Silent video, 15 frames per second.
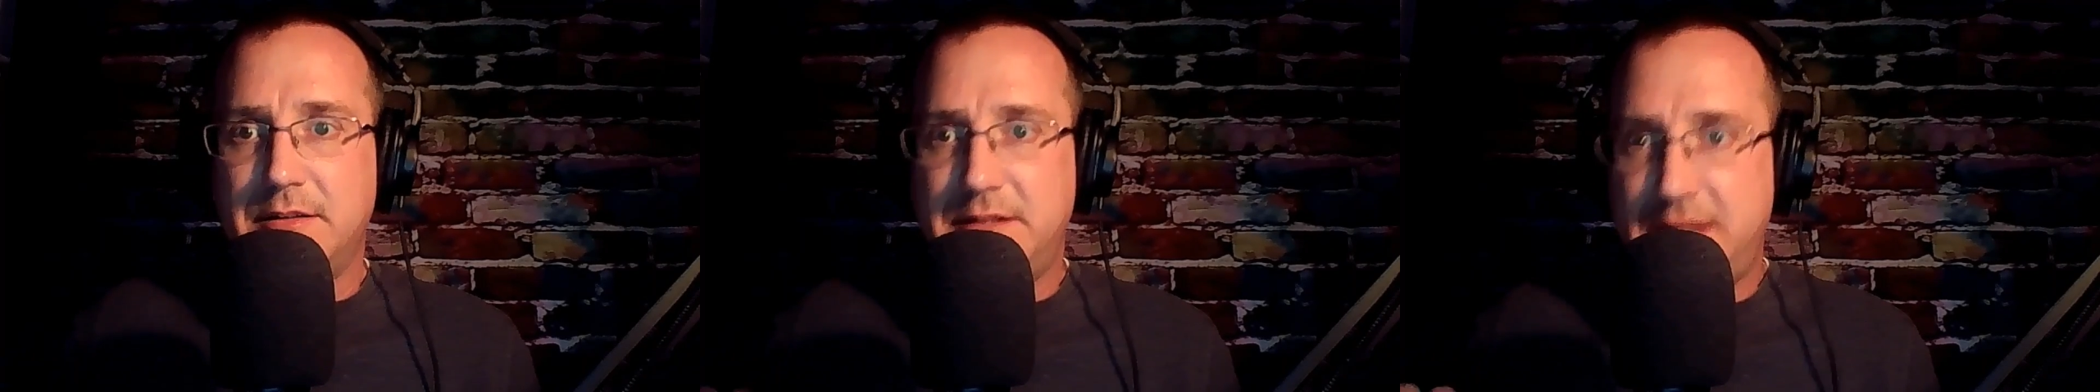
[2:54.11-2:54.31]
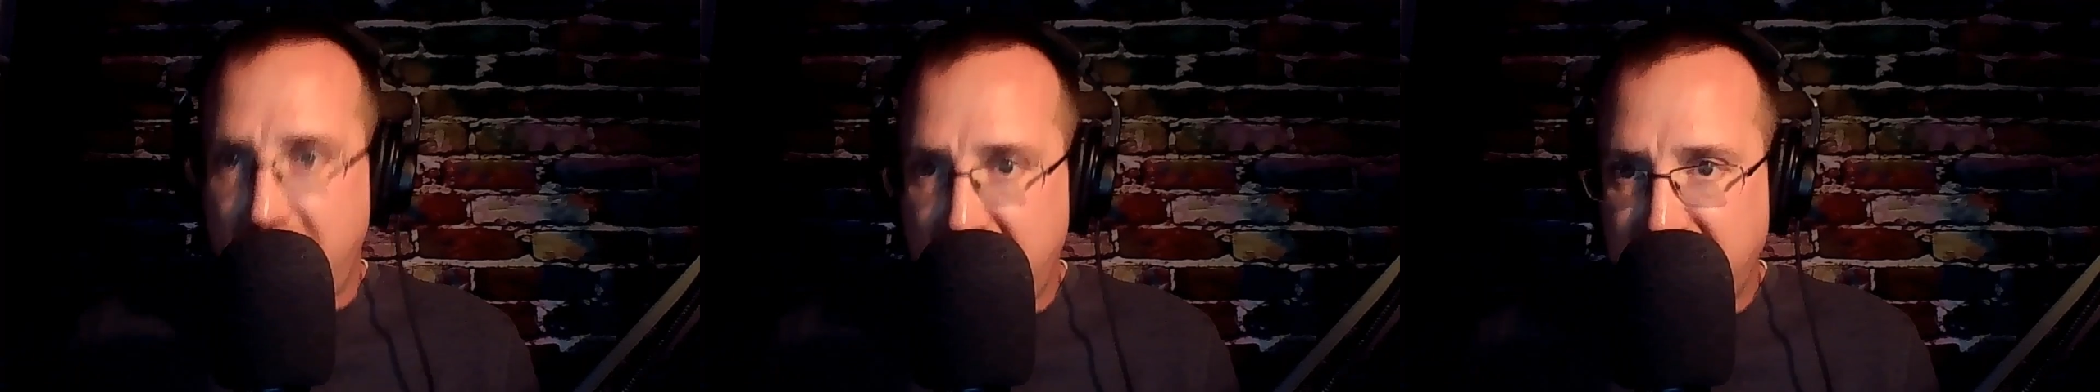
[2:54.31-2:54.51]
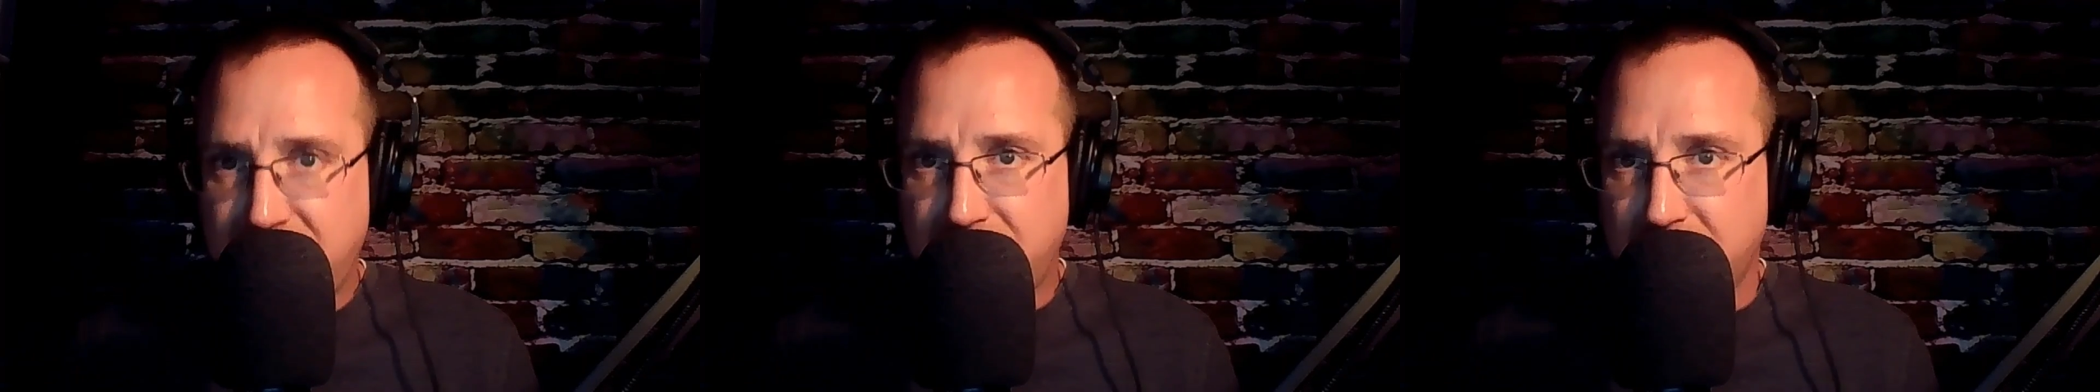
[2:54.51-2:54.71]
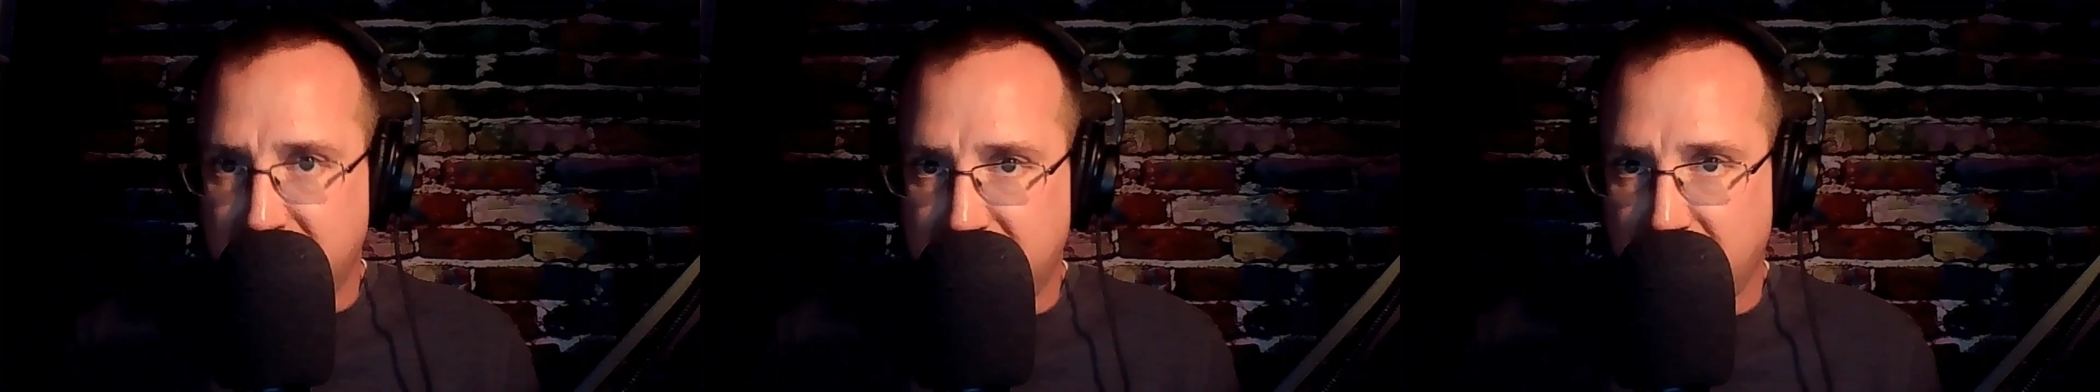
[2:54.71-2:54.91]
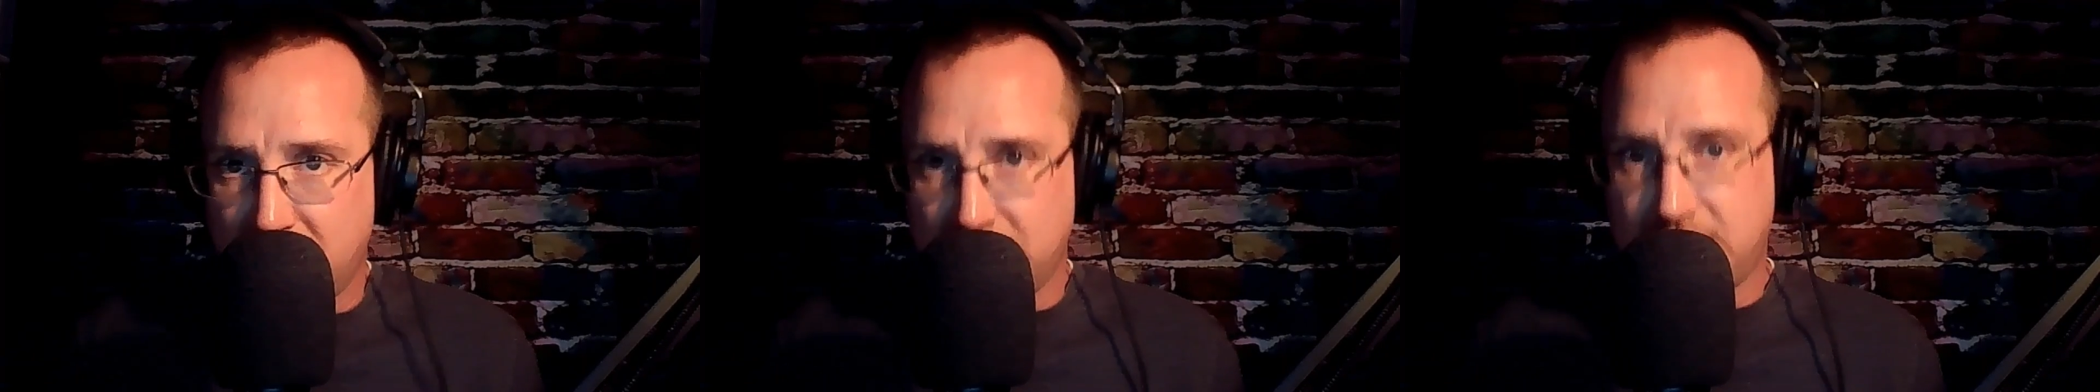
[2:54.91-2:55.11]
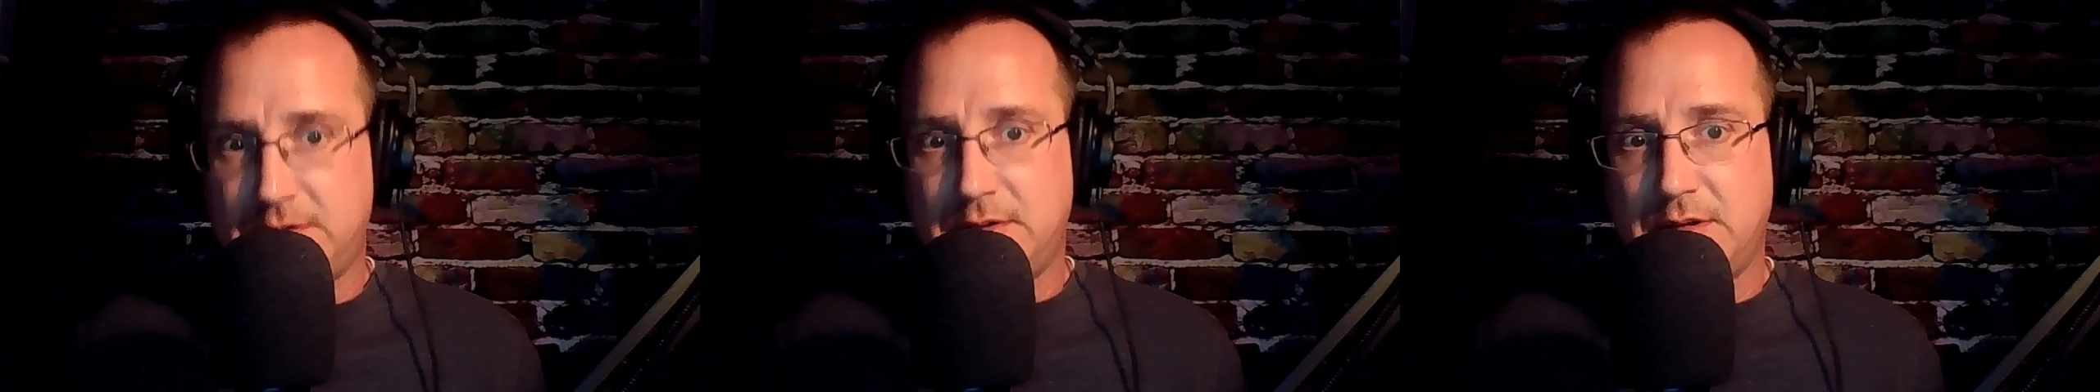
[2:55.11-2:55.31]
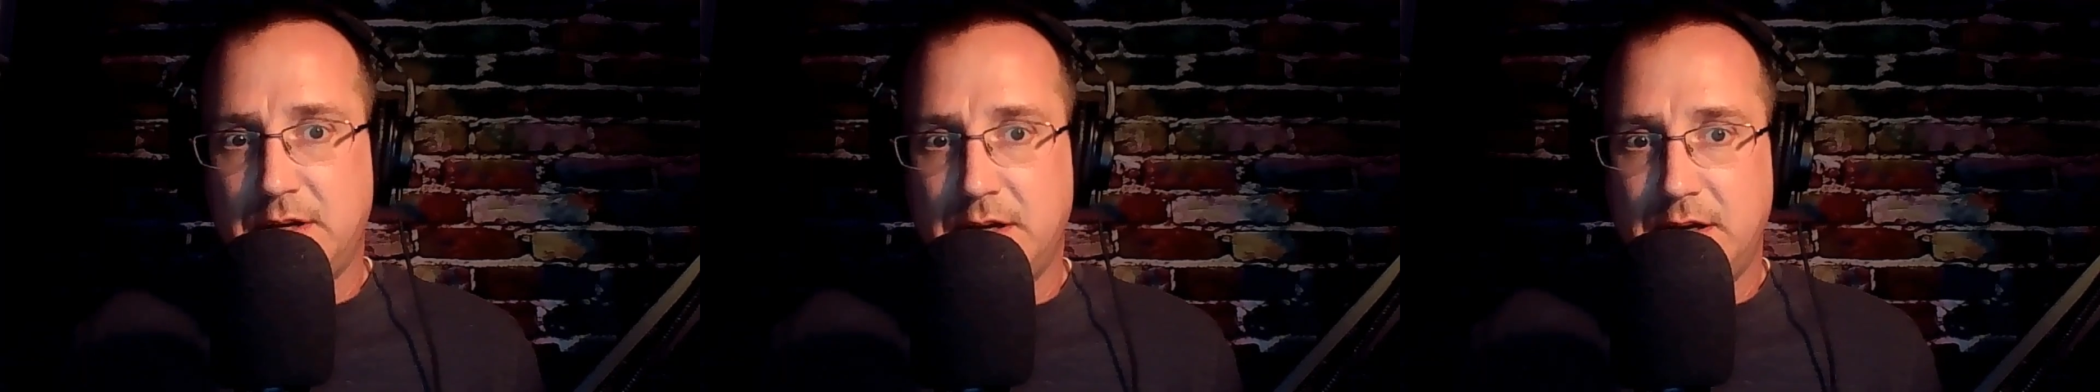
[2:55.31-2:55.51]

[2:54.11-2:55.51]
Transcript: test results